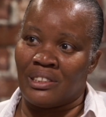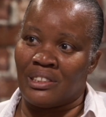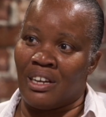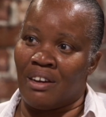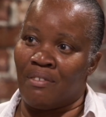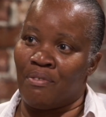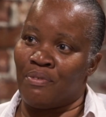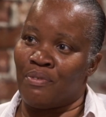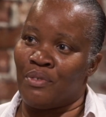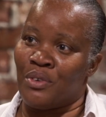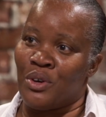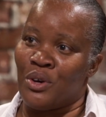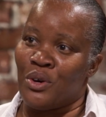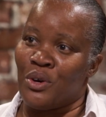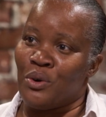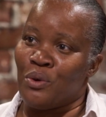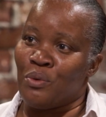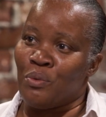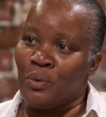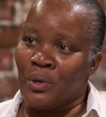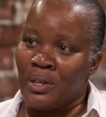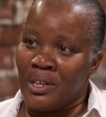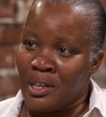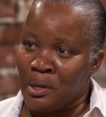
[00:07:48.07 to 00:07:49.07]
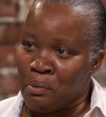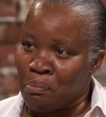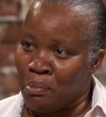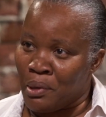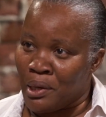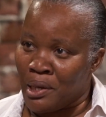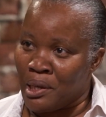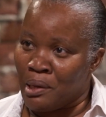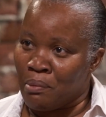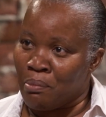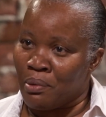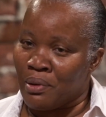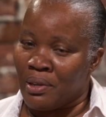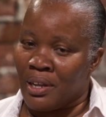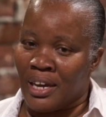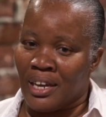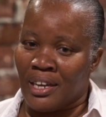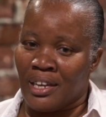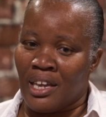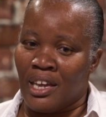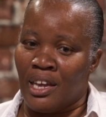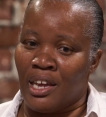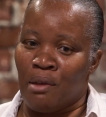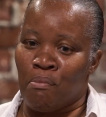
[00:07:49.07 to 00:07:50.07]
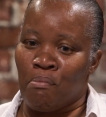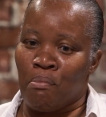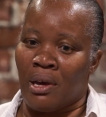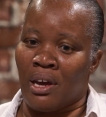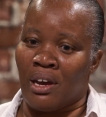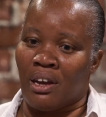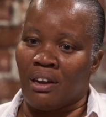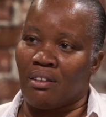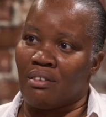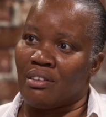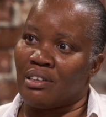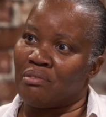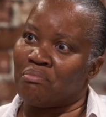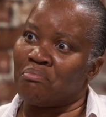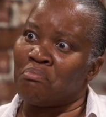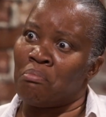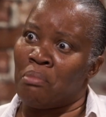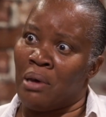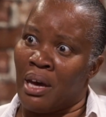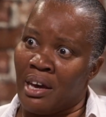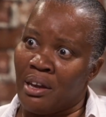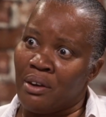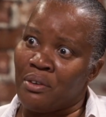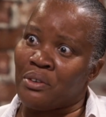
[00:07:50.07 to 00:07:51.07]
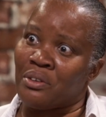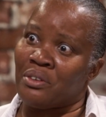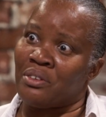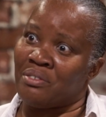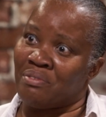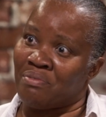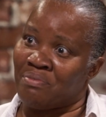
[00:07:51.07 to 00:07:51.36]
of winning people. I came back battered.